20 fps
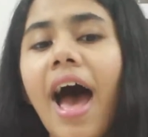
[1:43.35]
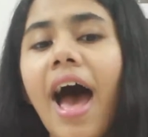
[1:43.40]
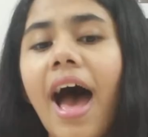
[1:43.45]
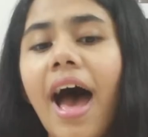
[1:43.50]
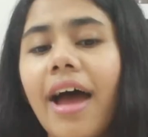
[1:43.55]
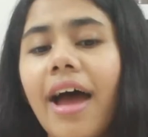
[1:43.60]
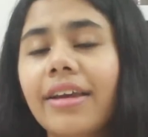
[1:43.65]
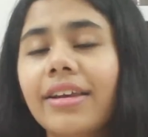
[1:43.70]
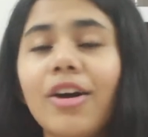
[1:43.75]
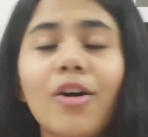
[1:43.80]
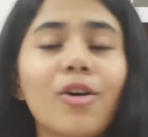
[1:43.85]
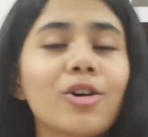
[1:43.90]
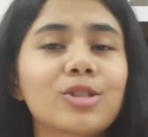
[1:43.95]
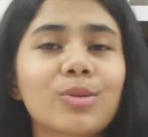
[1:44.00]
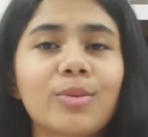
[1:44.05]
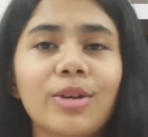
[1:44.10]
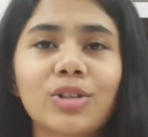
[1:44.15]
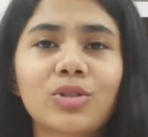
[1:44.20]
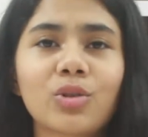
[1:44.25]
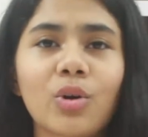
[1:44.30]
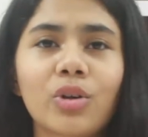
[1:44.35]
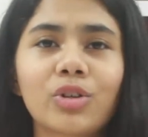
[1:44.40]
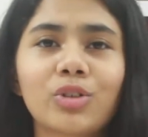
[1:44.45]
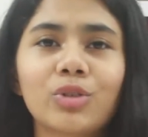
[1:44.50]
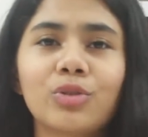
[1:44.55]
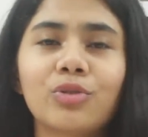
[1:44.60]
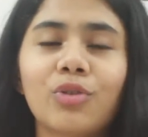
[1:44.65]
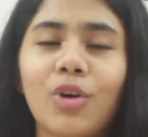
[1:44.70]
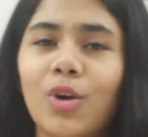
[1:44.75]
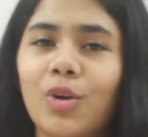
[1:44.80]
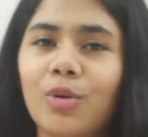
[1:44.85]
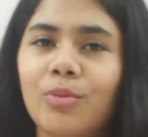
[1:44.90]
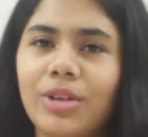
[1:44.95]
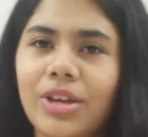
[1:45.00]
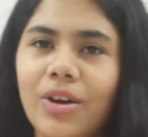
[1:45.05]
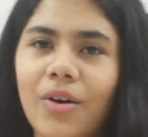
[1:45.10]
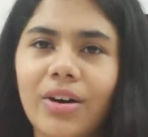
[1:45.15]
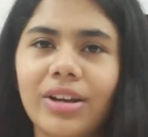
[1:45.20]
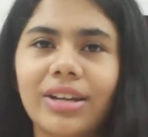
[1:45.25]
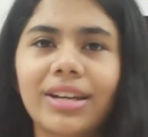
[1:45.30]
And yeah, also make sure to follow
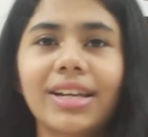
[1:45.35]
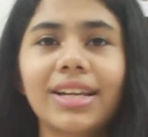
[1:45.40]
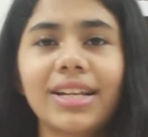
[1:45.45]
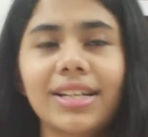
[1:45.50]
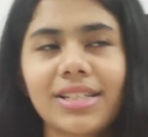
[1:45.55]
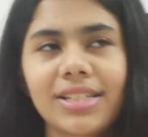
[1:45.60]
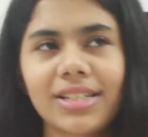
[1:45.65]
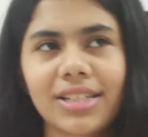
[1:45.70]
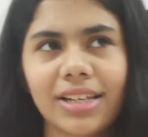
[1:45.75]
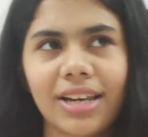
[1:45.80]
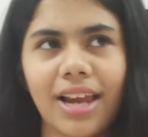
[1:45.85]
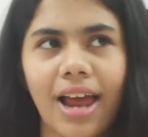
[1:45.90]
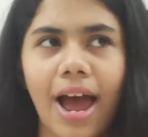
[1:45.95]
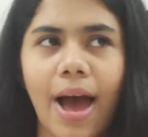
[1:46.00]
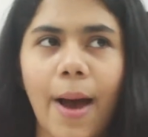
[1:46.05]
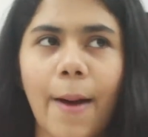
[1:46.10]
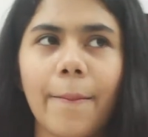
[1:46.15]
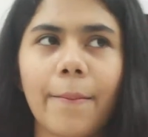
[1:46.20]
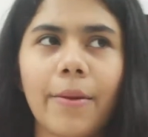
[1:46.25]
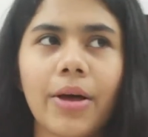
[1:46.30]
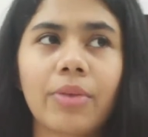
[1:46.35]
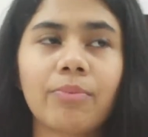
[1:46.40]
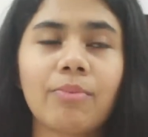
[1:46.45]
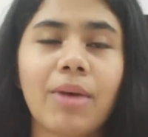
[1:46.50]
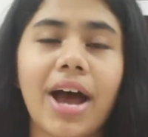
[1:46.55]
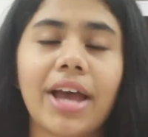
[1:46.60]
me on Instagram.